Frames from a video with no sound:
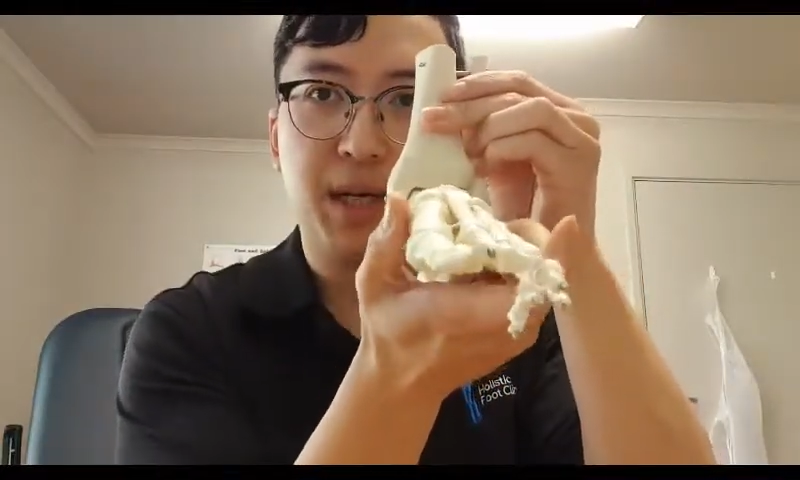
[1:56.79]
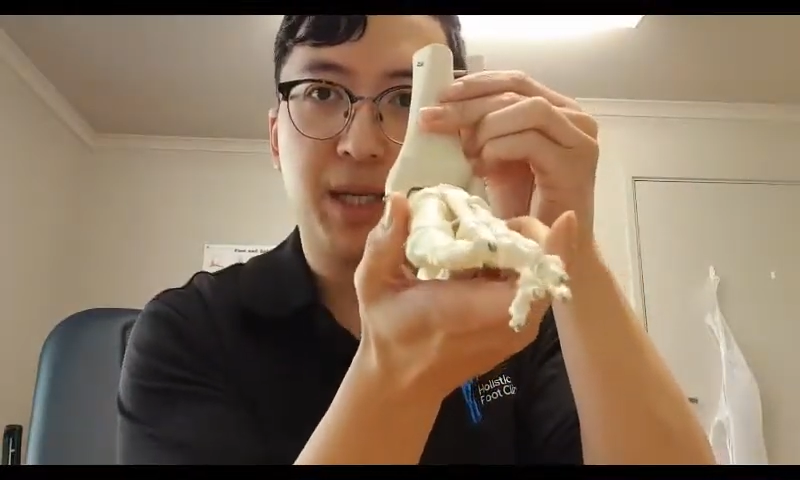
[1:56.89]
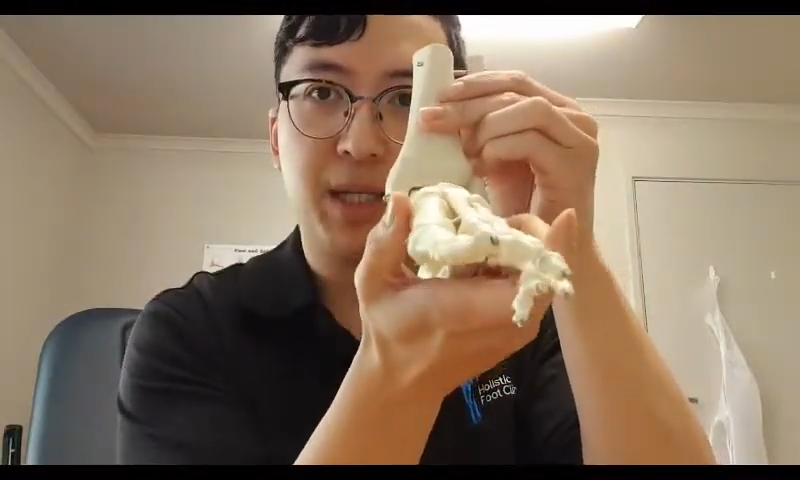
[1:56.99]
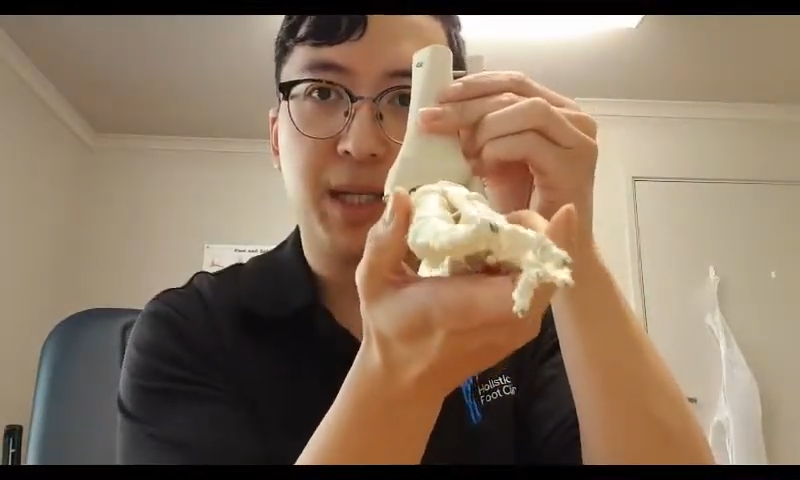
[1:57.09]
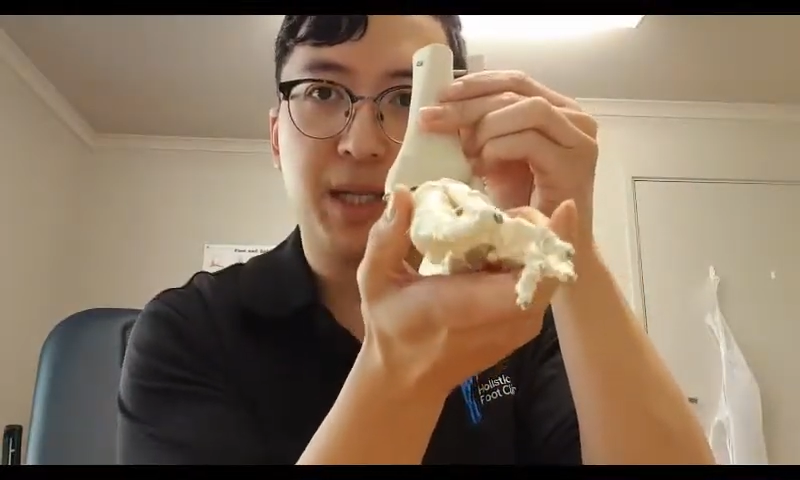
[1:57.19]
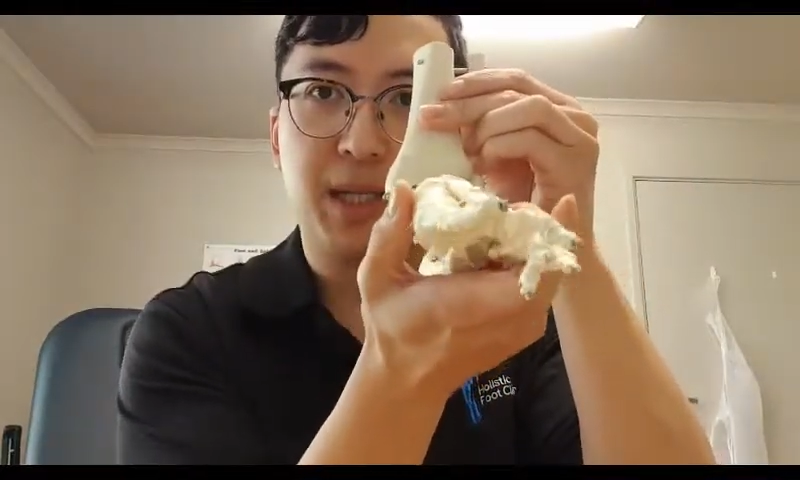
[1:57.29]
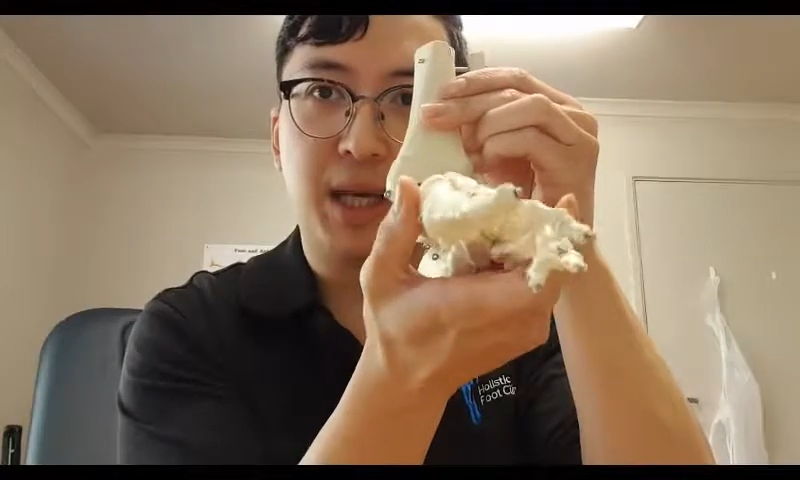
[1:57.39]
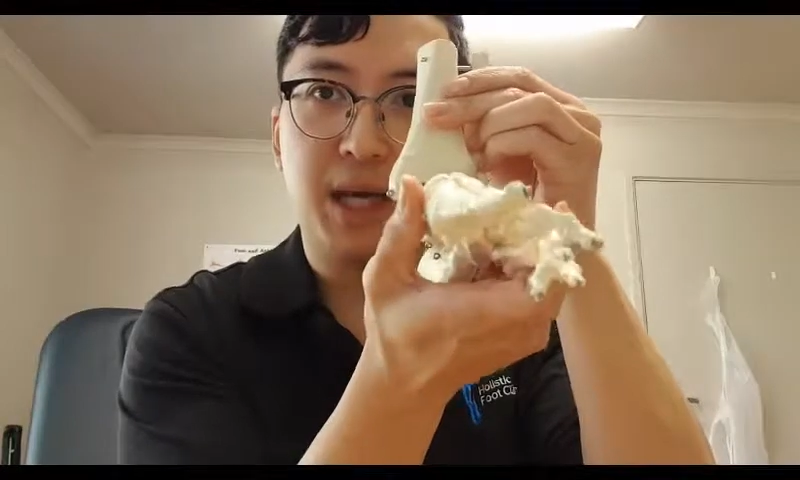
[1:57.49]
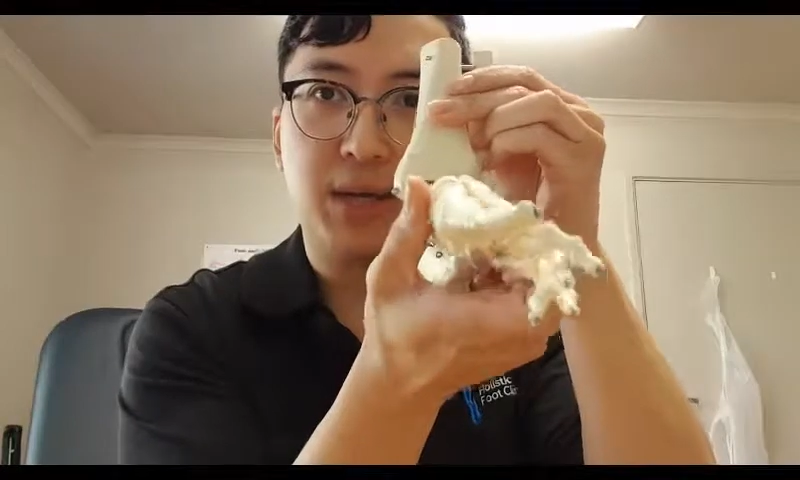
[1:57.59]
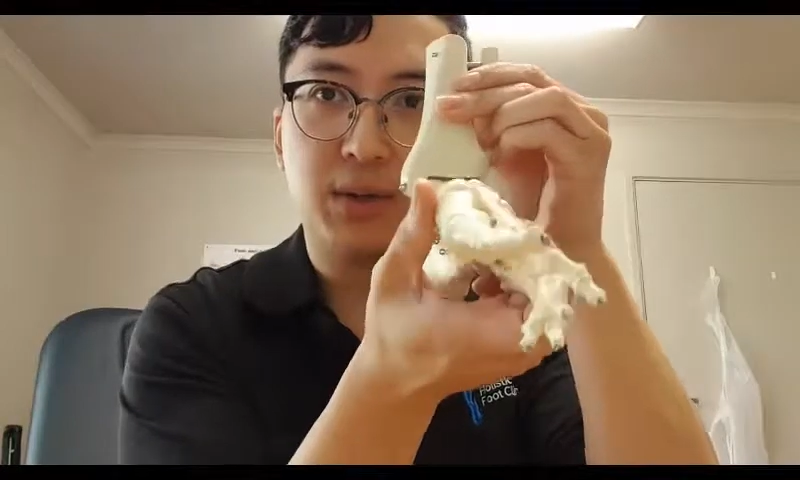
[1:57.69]
underneath the
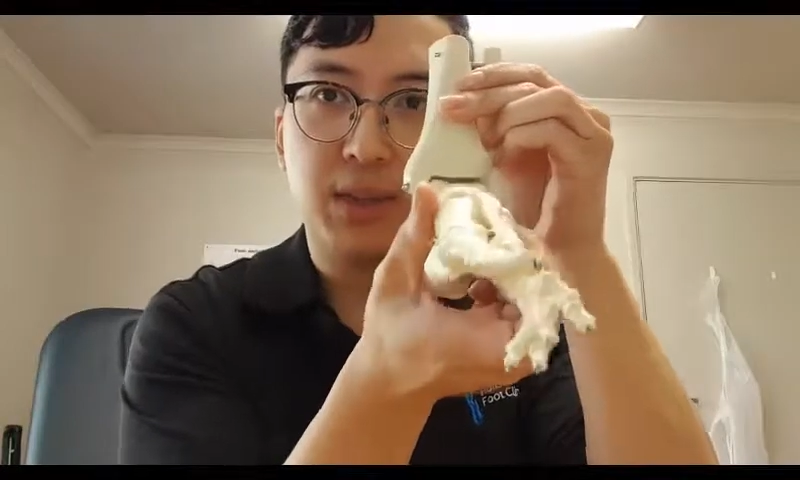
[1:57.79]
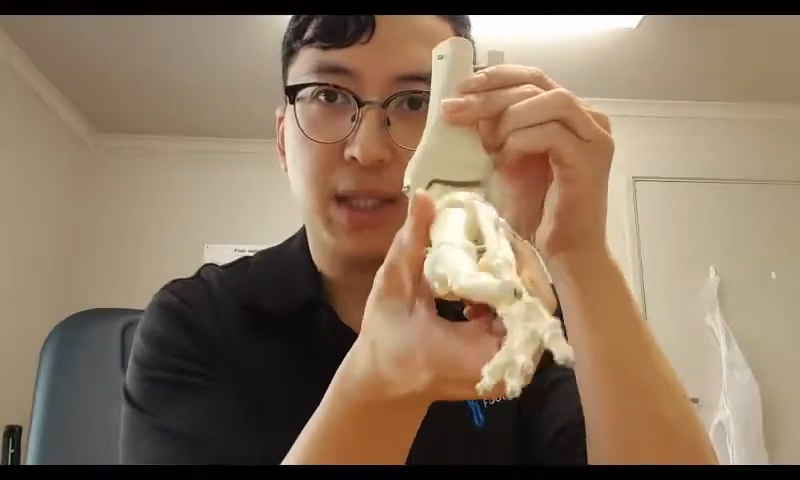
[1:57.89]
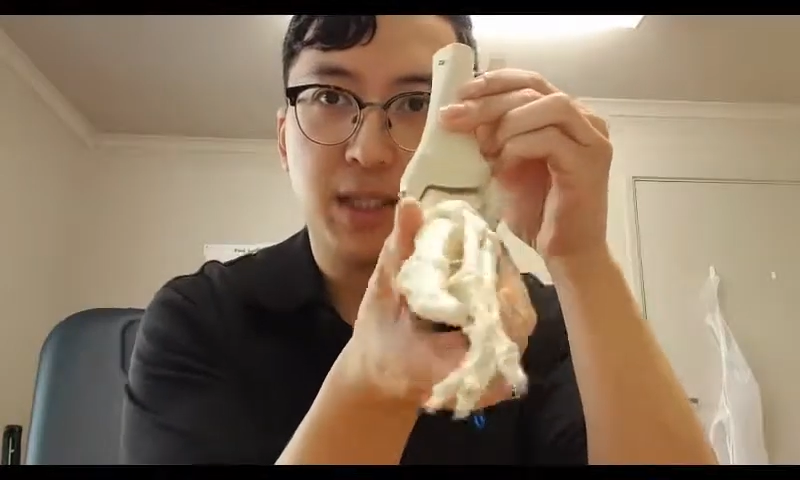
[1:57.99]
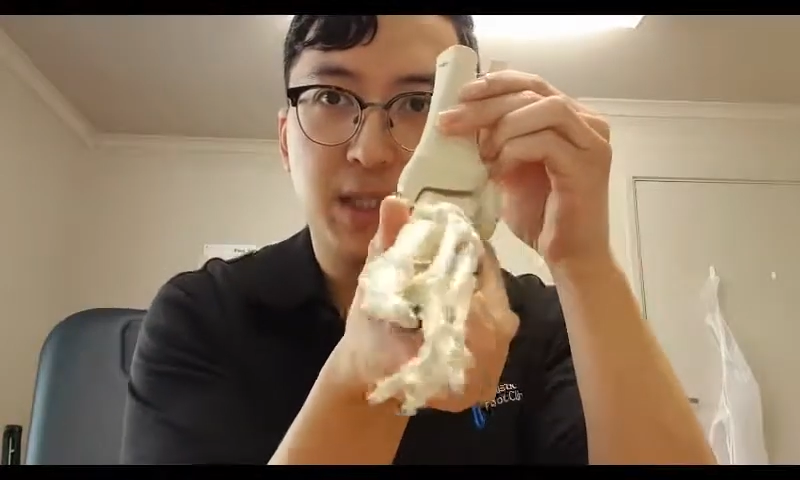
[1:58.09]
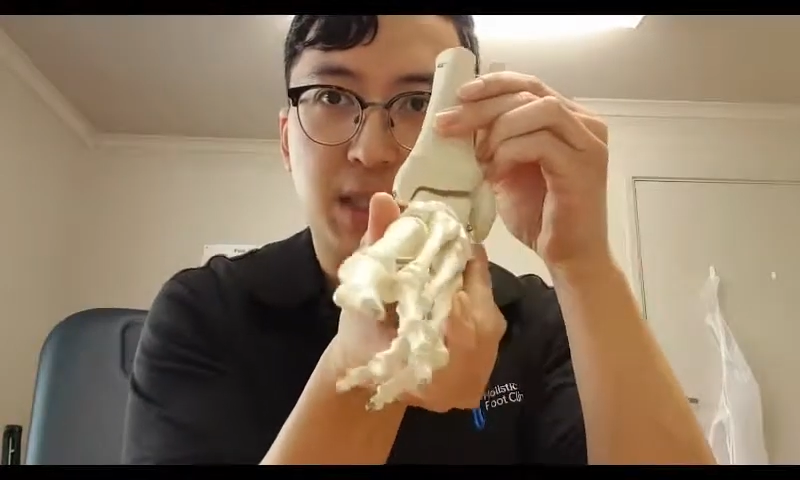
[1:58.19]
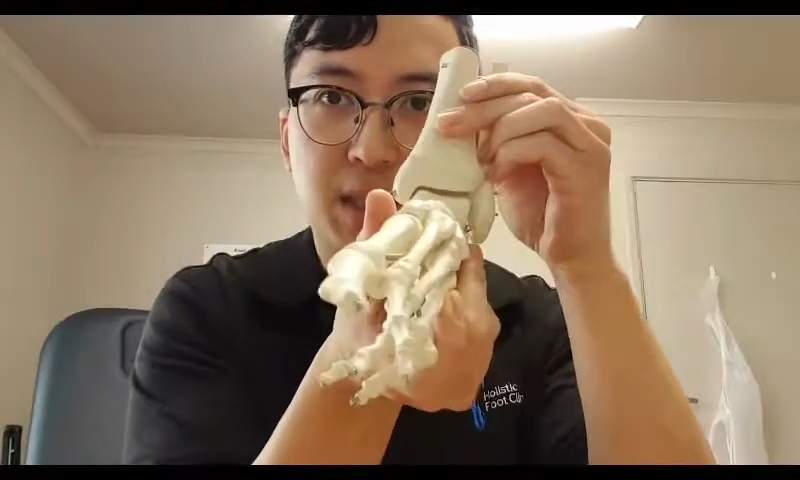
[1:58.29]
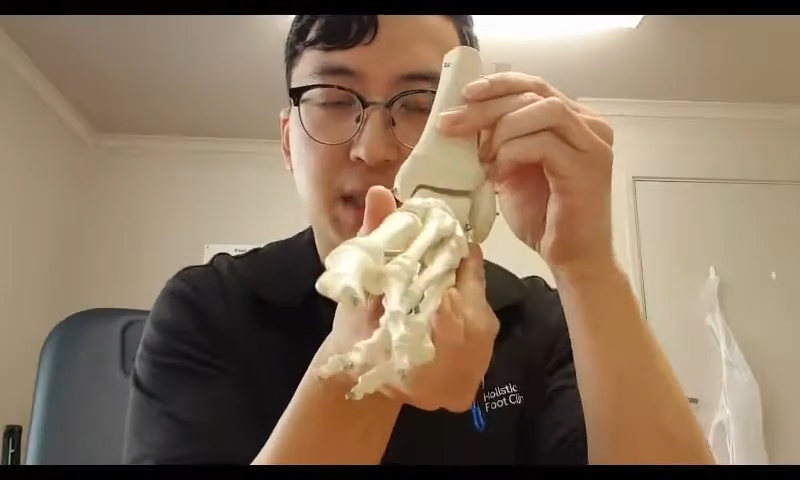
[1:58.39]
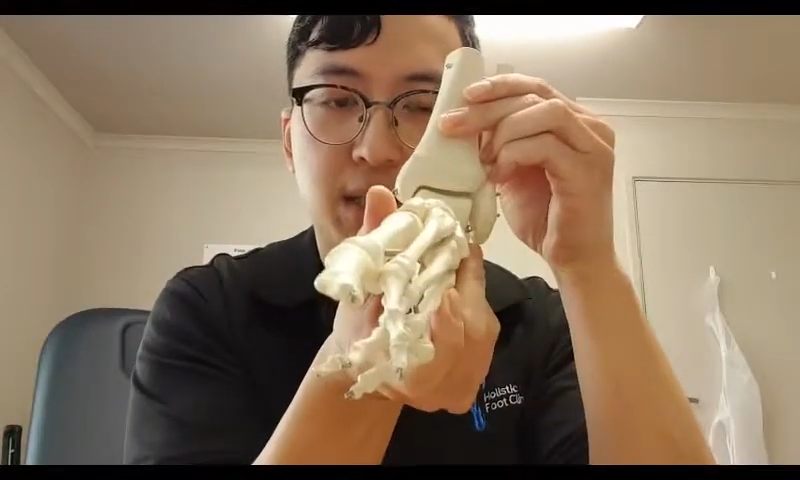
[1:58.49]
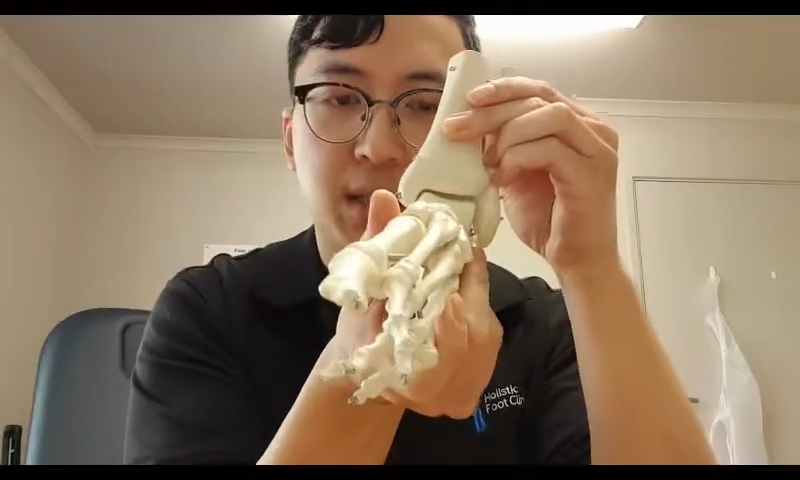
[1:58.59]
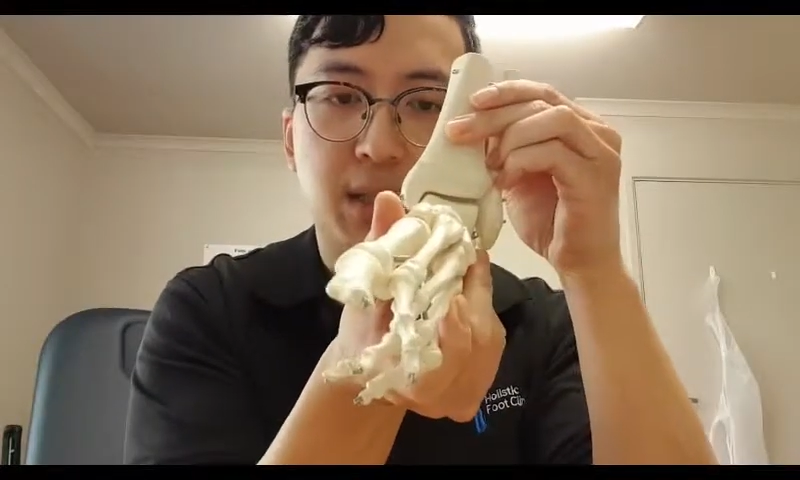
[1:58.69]
ankle is this